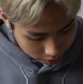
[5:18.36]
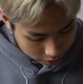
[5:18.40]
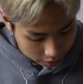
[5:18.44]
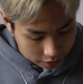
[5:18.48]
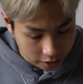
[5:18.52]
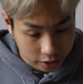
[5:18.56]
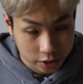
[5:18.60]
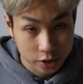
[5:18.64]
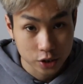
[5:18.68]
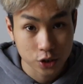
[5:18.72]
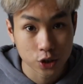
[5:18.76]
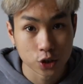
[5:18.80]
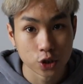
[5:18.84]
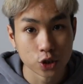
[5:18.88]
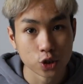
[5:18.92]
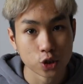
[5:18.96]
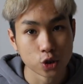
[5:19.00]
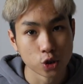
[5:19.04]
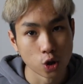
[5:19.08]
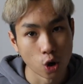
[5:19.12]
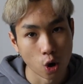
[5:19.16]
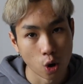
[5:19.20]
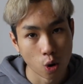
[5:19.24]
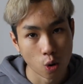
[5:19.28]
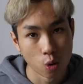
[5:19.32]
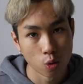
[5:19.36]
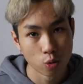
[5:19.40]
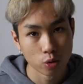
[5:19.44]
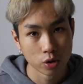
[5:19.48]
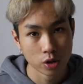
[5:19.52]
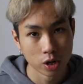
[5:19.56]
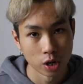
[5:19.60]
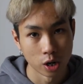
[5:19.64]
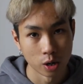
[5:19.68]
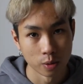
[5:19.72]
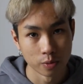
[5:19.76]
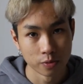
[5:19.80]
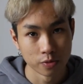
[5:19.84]
of, and it's so
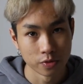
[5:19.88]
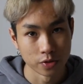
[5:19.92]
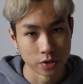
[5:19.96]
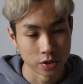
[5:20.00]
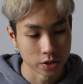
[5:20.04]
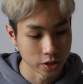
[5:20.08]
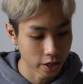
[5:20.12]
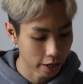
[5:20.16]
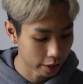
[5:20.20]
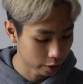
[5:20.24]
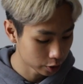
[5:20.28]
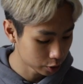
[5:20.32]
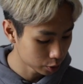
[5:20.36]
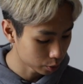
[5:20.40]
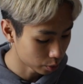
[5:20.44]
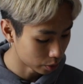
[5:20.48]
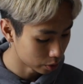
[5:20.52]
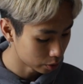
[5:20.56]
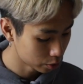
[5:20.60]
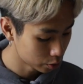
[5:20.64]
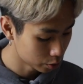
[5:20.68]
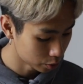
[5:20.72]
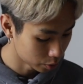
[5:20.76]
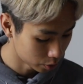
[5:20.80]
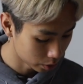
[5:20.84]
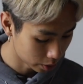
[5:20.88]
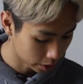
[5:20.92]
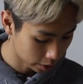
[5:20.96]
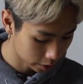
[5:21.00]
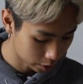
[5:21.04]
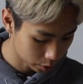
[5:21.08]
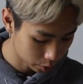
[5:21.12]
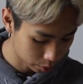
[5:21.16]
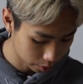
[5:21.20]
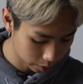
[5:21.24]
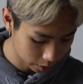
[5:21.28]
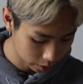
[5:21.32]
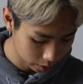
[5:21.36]
comfy. I swear to you
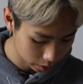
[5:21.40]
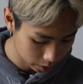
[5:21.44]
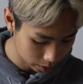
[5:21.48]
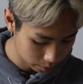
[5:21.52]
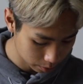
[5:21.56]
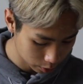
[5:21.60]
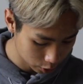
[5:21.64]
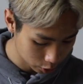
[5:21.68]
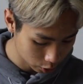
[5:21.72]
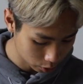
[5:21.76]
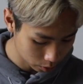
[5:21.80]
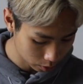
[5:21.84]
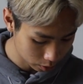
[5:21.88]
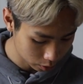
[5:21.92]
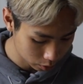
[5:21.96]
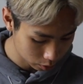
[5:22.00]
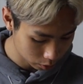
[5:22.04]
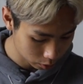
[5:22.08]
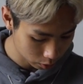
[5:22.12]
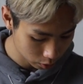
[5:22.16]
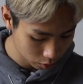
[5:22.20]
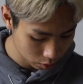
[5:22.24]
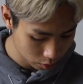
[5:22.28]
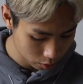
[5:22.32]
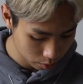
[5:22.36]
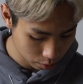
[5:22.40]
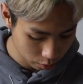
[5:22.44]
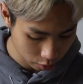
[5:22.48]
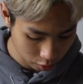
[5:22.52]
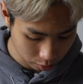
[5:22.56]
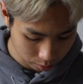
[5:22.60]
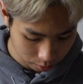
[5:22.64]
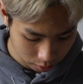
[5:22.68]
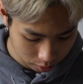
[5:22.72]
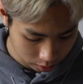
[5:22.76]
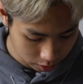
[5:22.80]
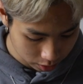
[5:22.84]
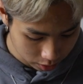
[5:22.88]
guys, wait, let me show it to you
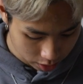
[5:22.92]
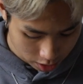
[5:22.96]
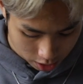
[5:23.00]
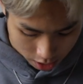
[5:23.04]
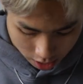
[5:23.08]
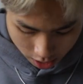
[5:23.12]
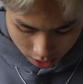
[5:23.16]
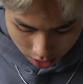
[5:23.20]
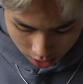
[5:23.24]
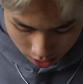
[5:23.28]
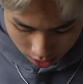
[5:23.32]
properly.